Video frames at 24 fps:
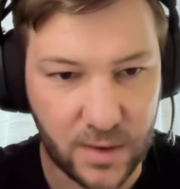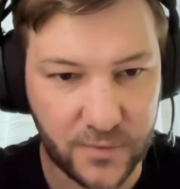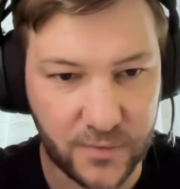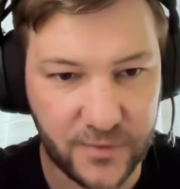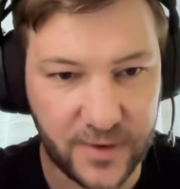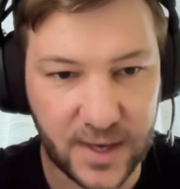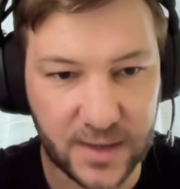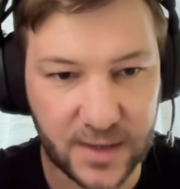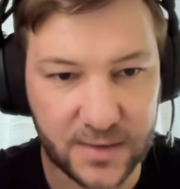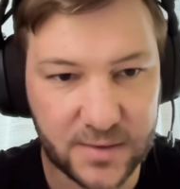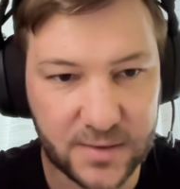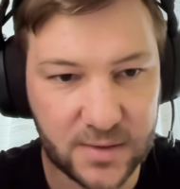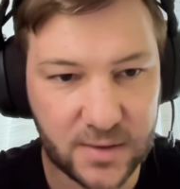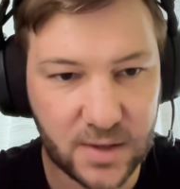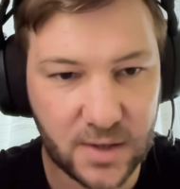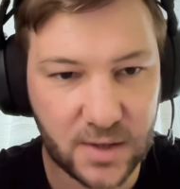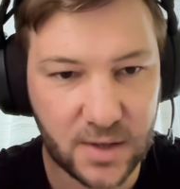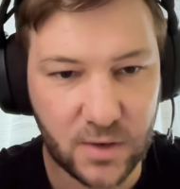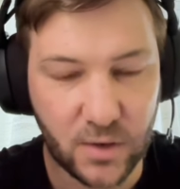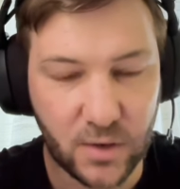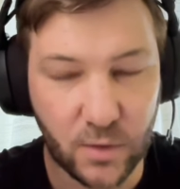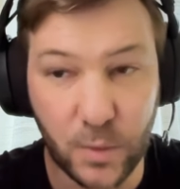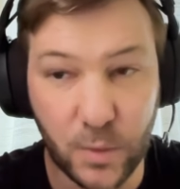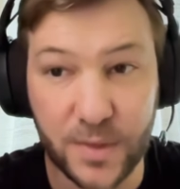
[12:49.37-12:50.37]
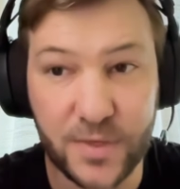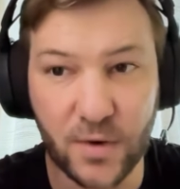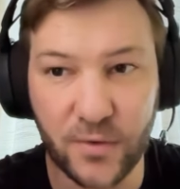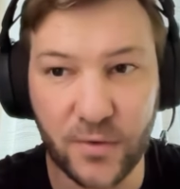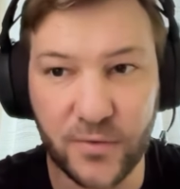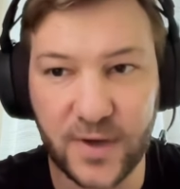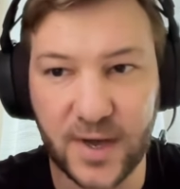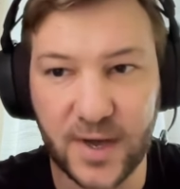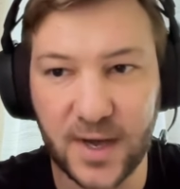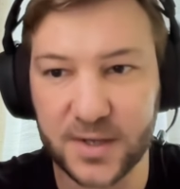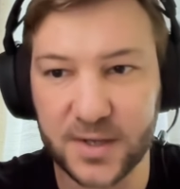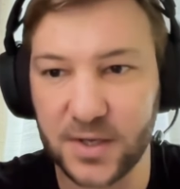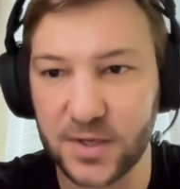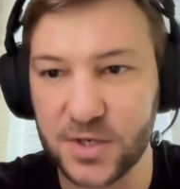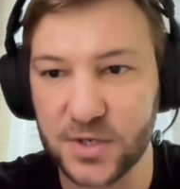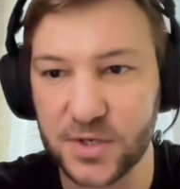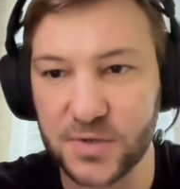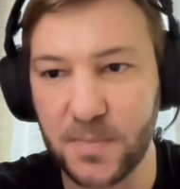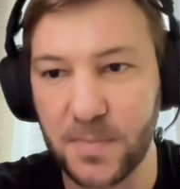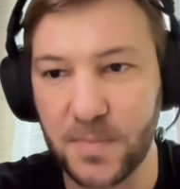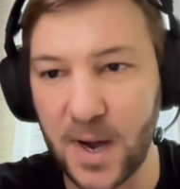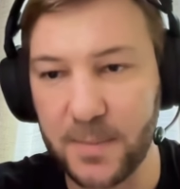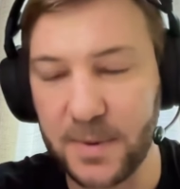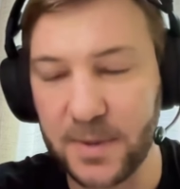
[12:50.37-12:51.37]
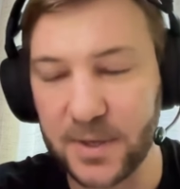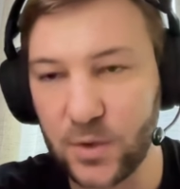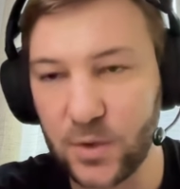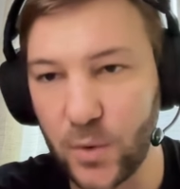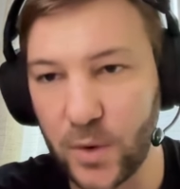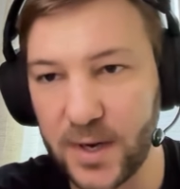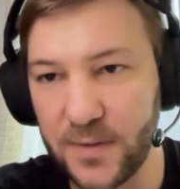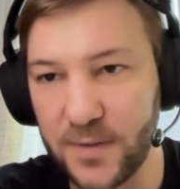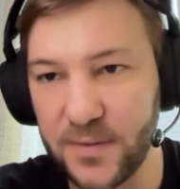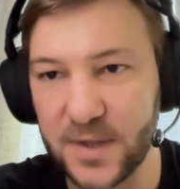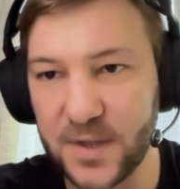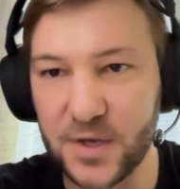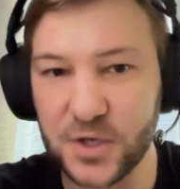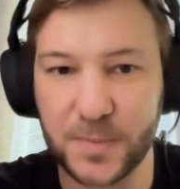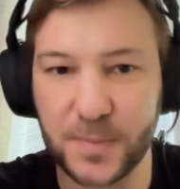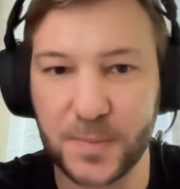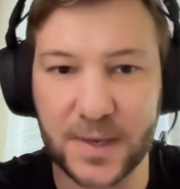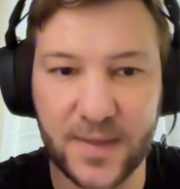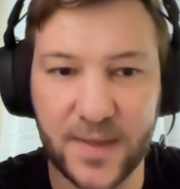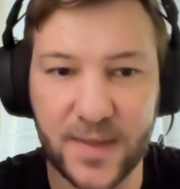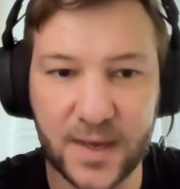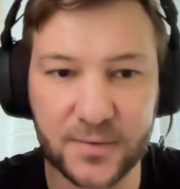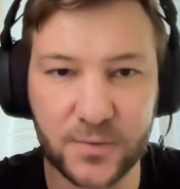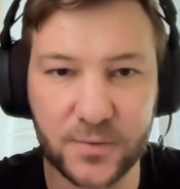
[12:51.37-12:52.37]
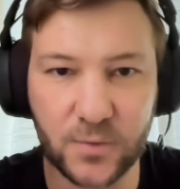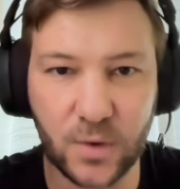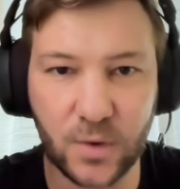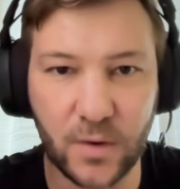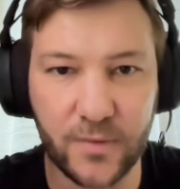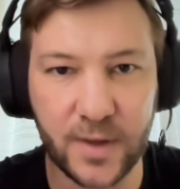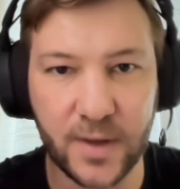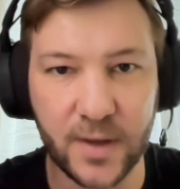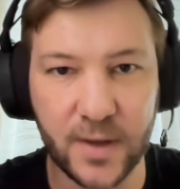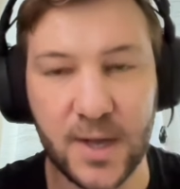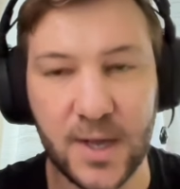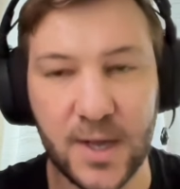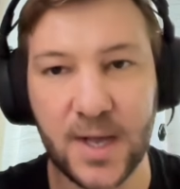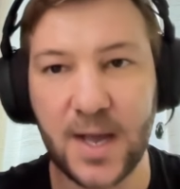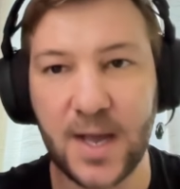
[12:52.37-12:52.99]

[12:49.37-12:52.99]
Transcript: fiat or with your fiat, you just buy Bitcoin and then you spend that rather.